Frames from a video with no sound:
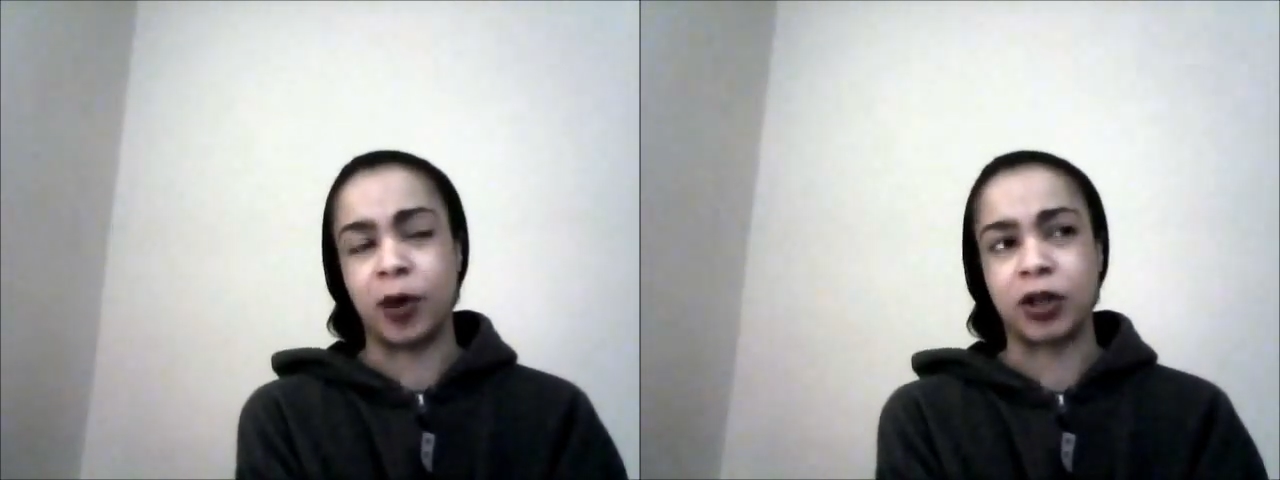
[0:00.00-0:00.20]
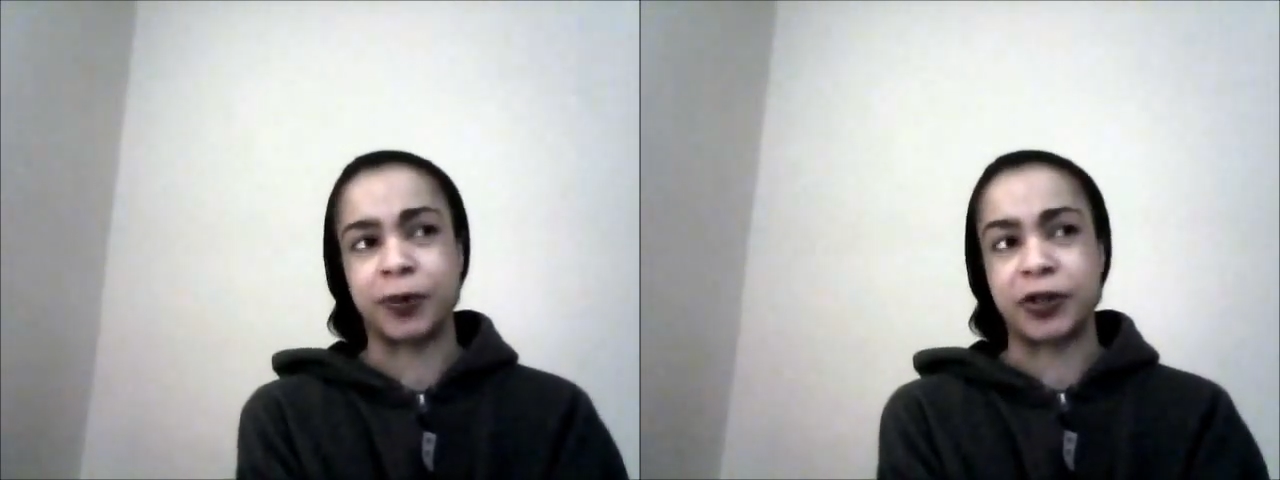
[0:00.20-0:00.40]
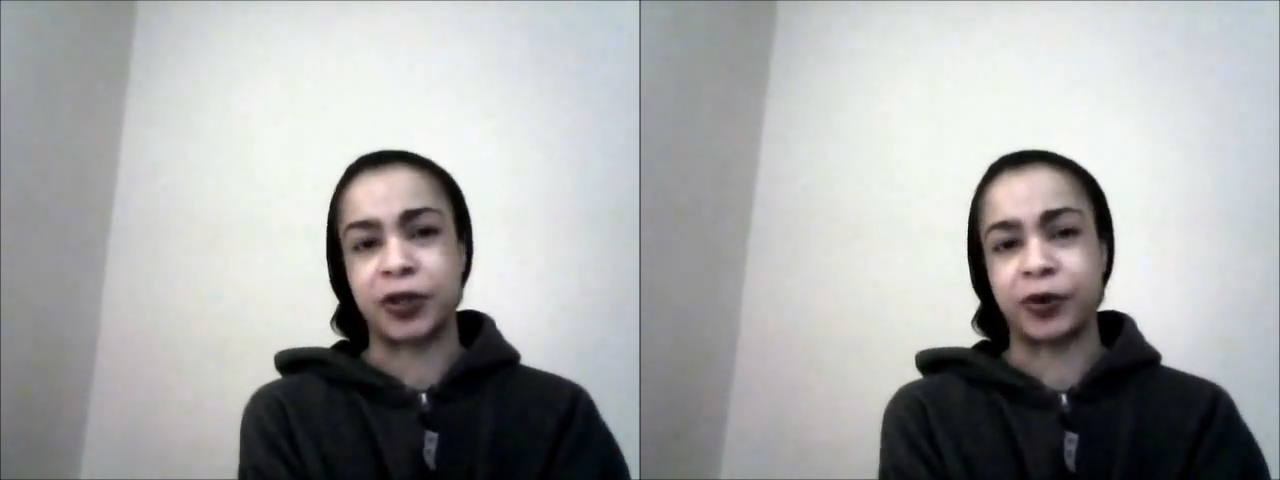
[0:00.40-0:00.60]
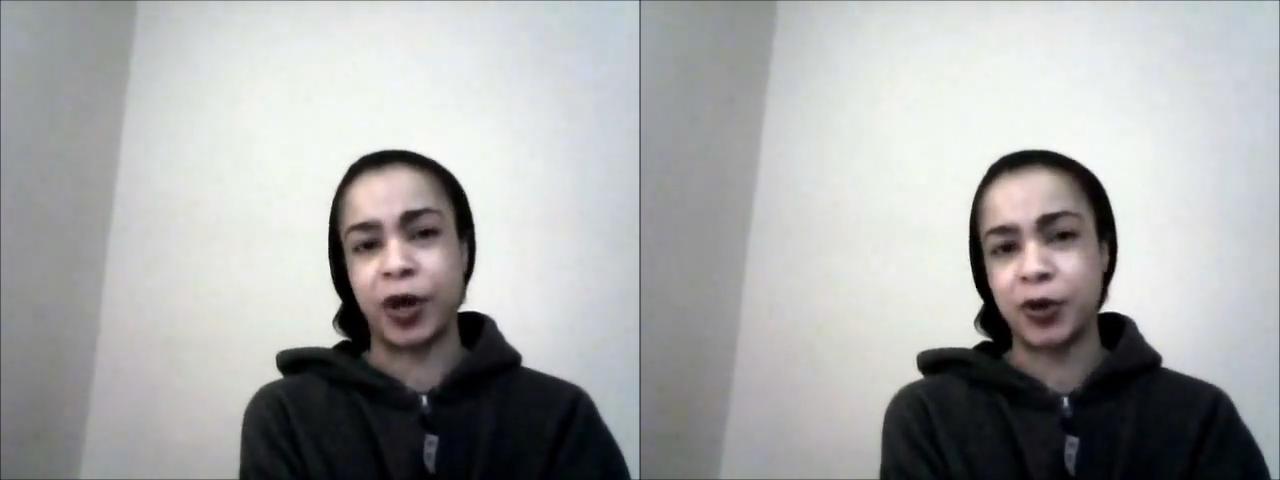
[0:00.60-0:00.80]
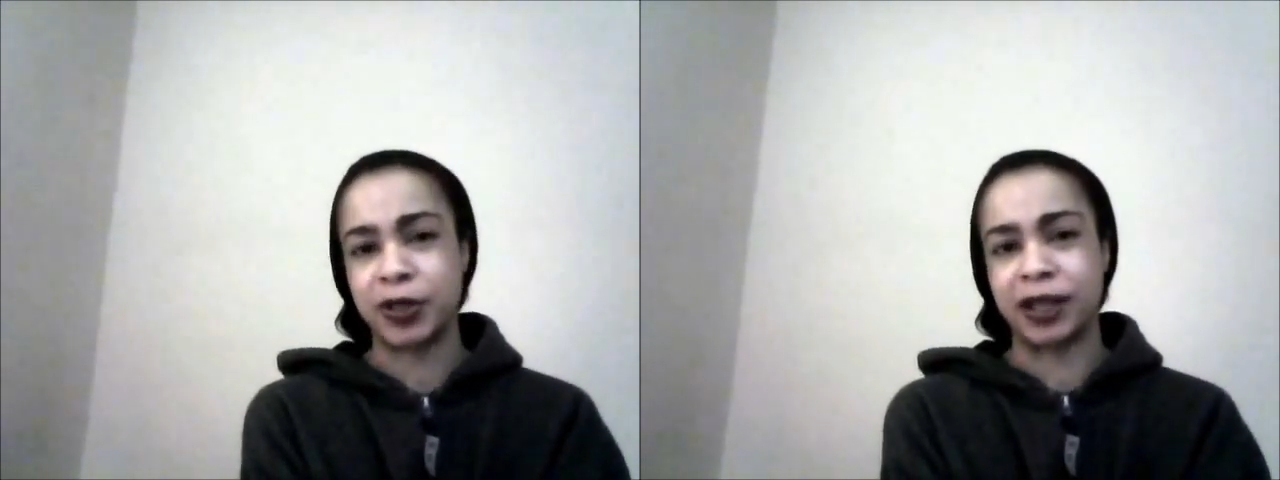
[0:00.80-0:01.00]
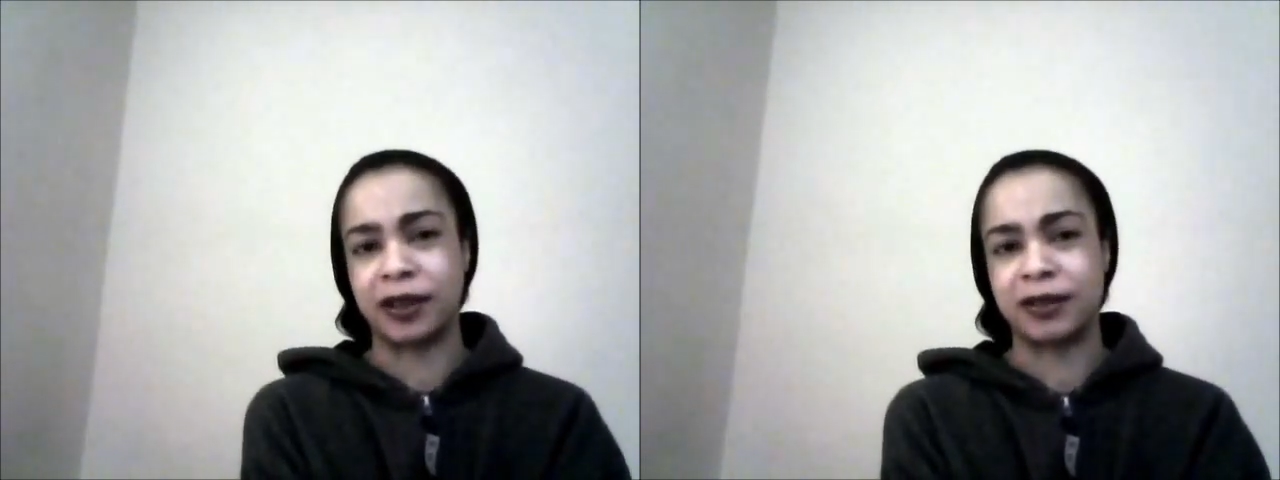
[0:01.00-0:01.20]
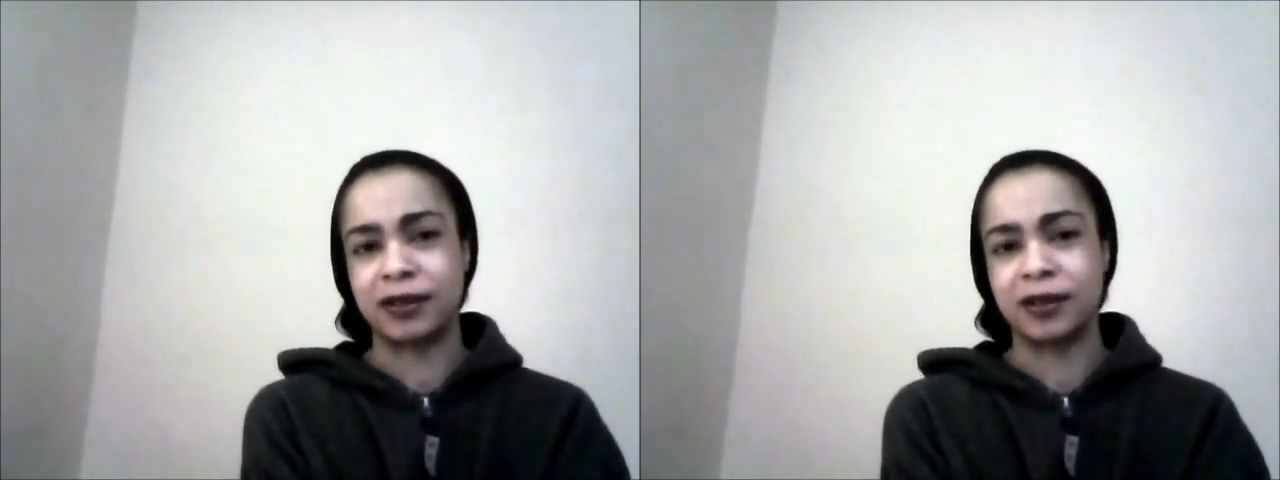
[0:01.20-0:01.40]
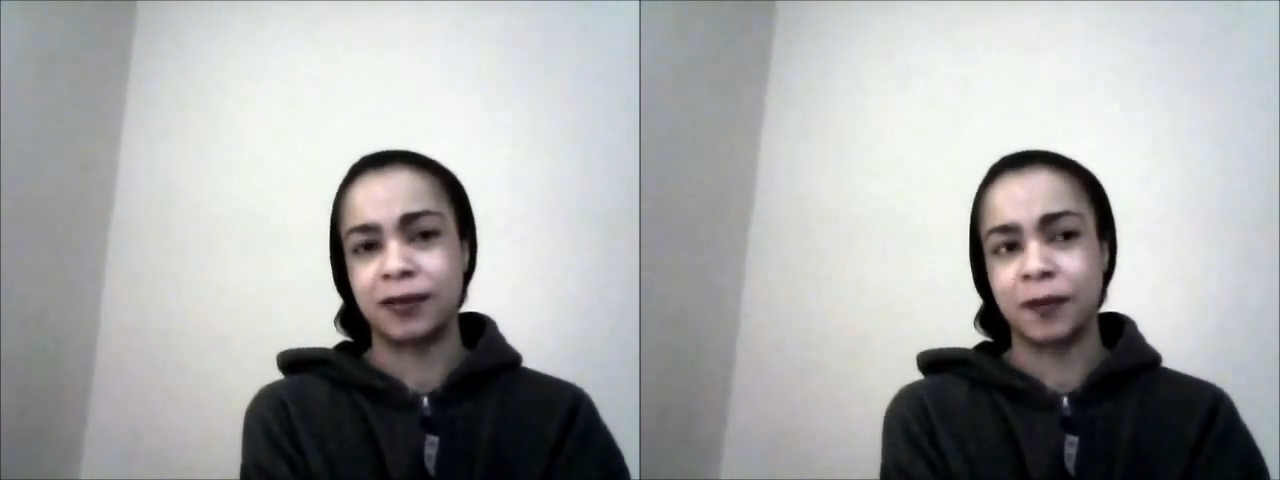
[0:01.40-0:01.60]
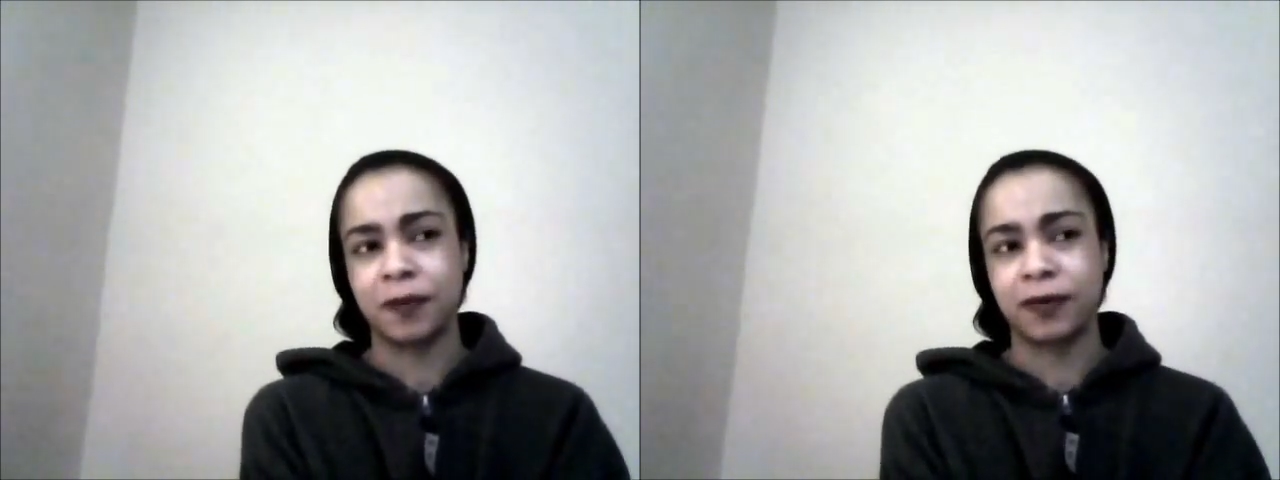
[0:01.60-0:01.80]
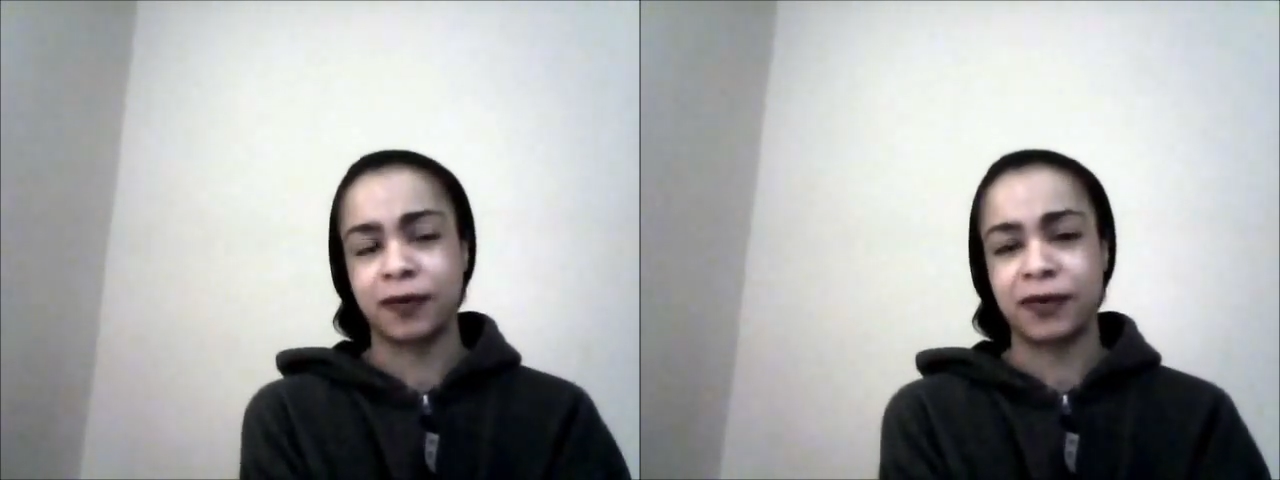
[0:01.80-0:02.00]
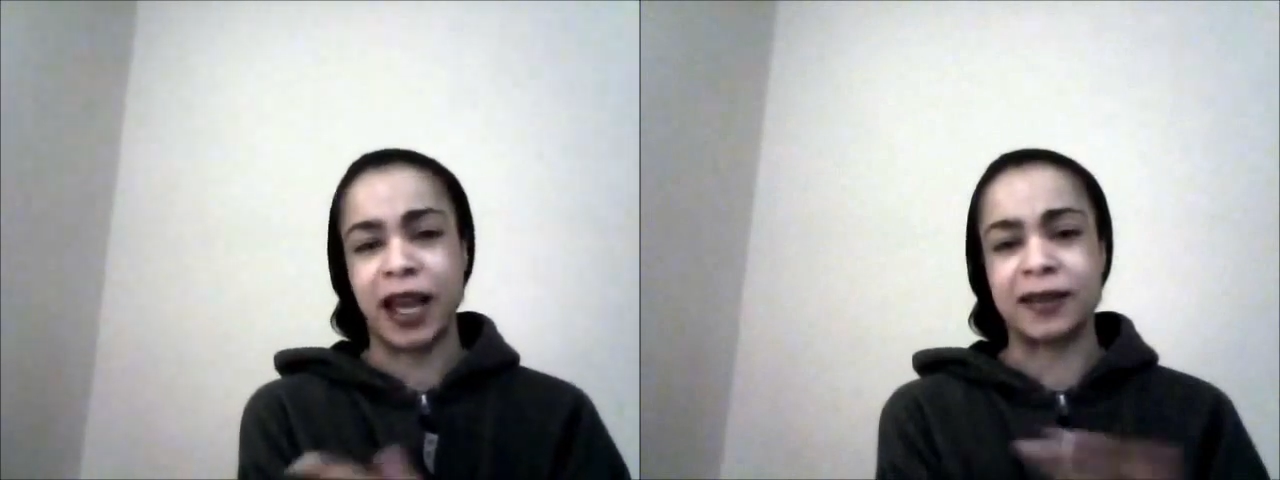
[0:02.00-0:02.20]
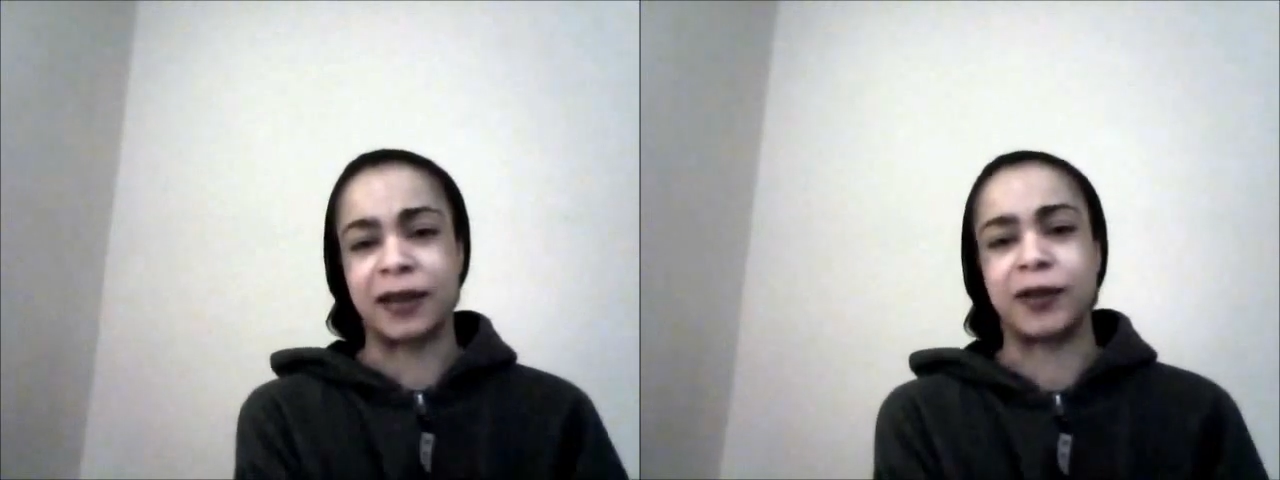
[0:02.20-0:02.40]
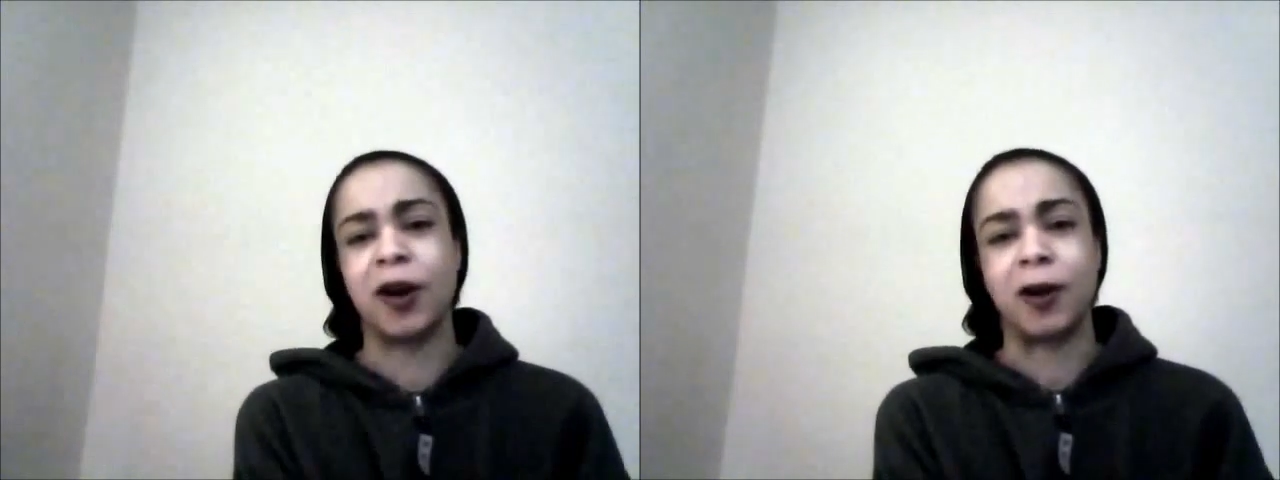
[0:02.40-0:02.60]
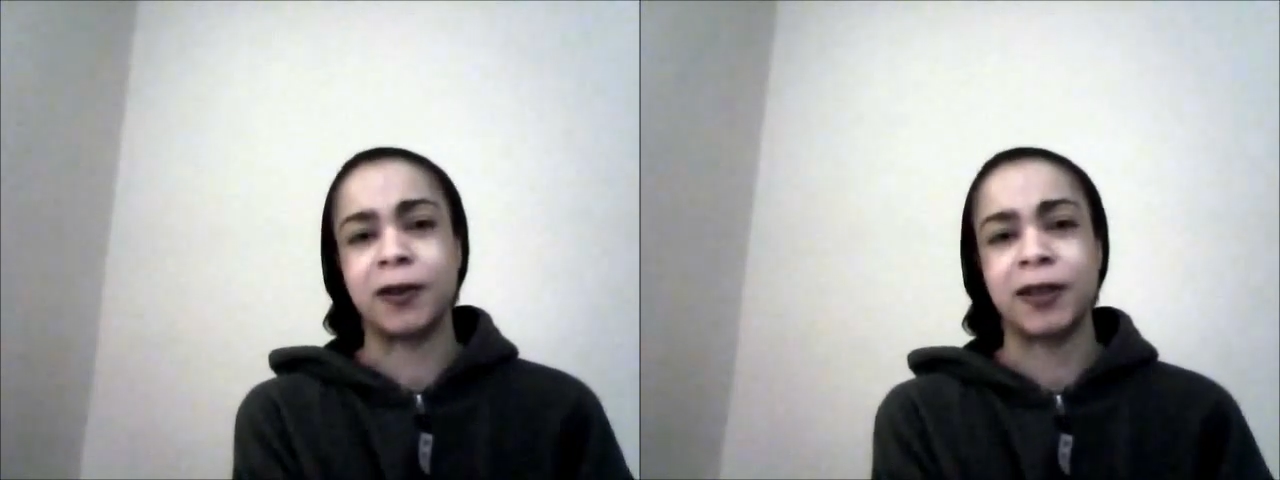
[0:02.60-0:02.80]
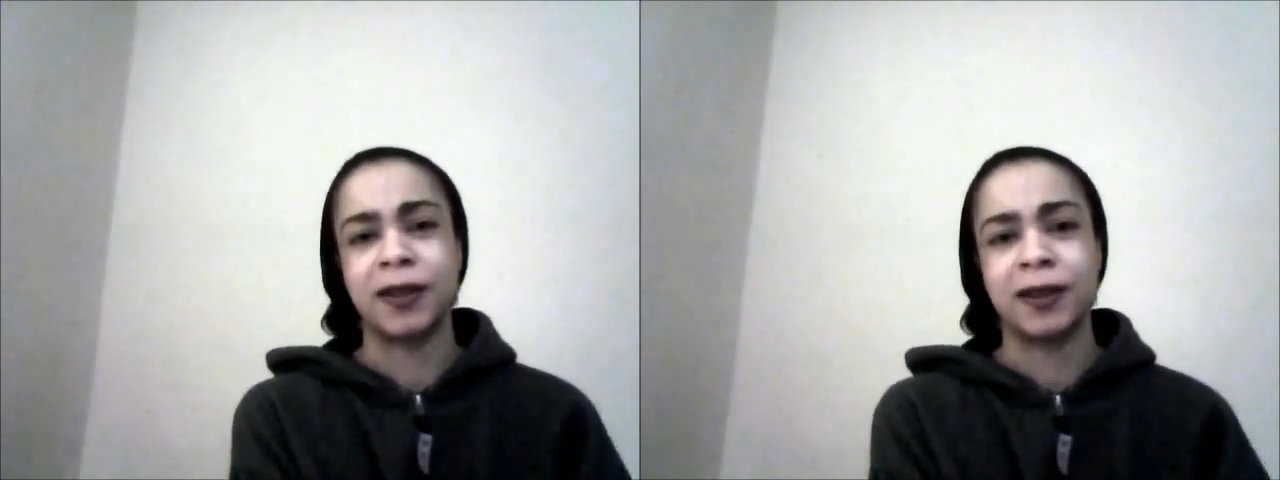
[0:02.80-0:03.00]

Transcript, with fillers: multiple sclerosis as an adult